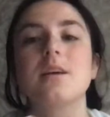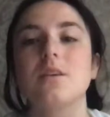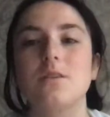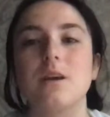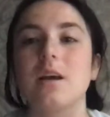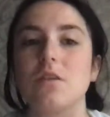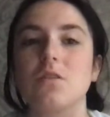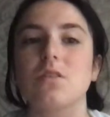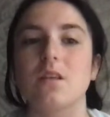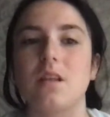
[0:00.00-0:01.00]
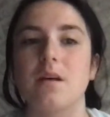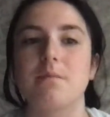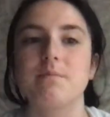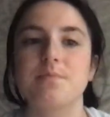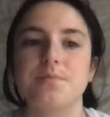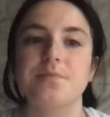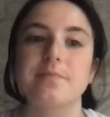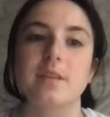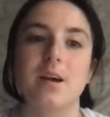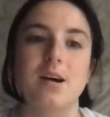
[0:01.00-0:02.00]
you get used to
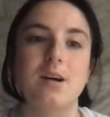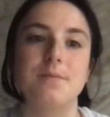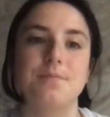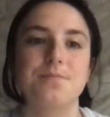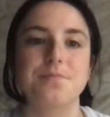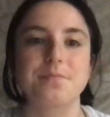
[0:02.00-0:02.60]
them.